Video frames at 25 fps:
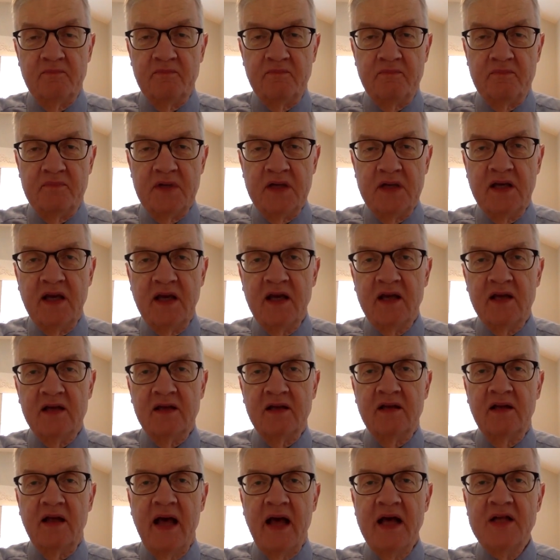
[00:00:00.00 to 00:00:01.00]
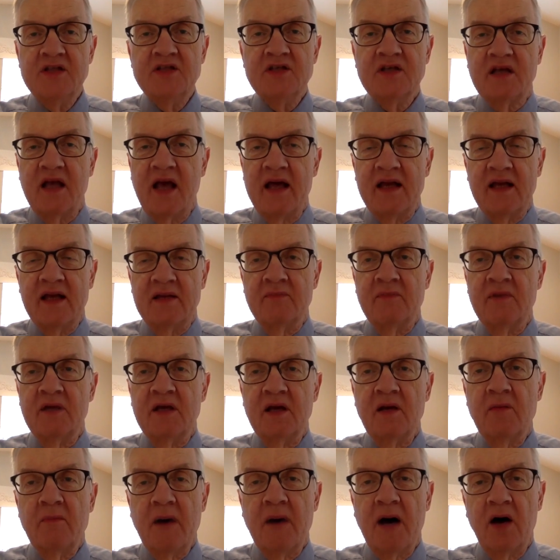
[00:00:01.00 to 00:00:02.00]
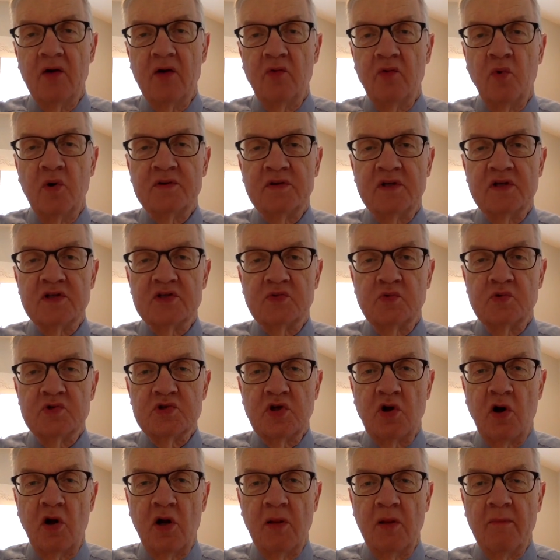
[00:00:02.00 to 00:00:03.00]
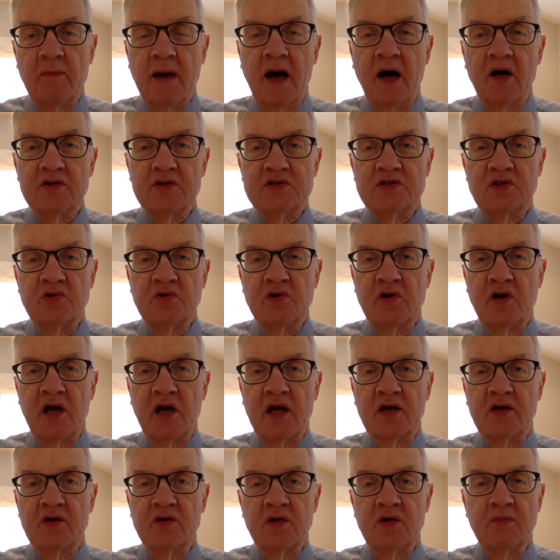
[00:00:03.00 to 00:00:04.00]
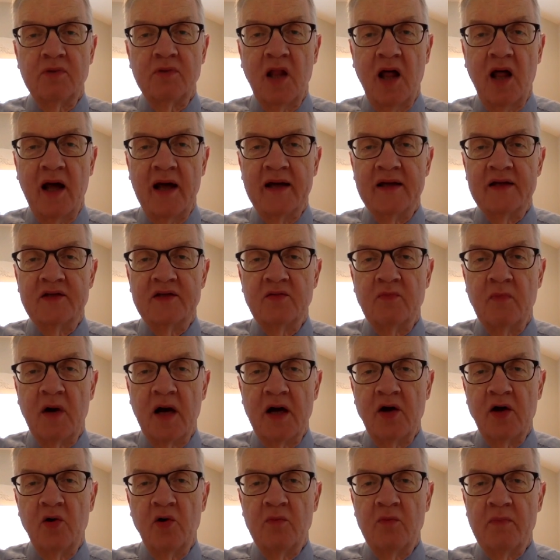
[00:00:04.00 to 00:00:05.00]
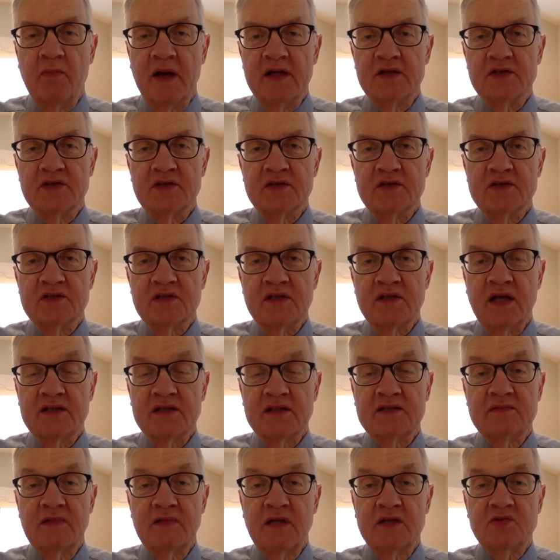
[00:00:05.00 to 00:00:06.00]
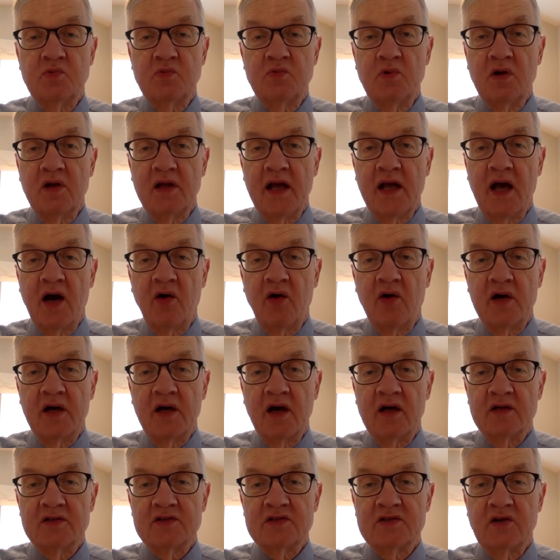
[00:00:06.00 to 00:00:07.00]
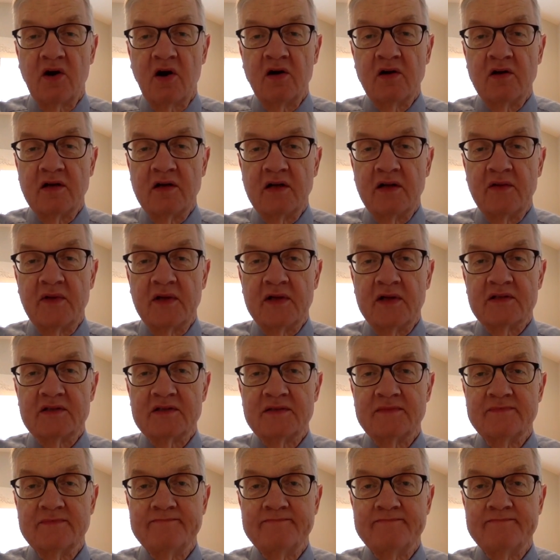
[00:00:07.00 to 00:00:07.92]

begin educating me about what this was all about so that I could apply it to my own patients. And that's really how I got started in this.